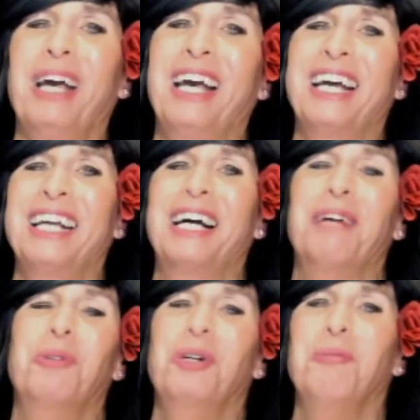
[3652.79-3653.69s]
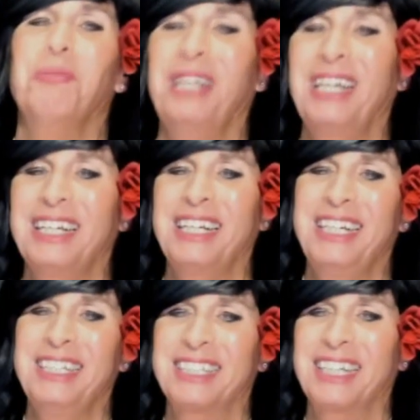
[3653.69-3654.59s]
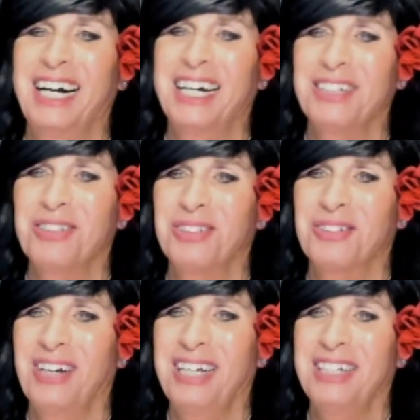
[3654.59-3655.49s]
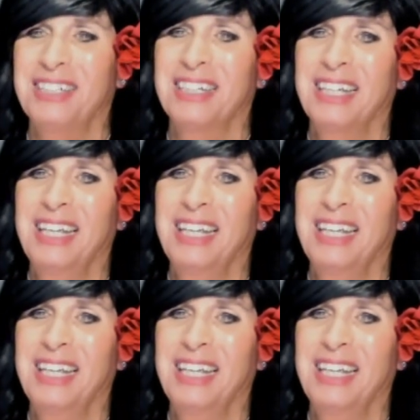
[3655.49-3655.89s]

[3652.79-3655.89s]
man, I wouldn't be in these kind of straits.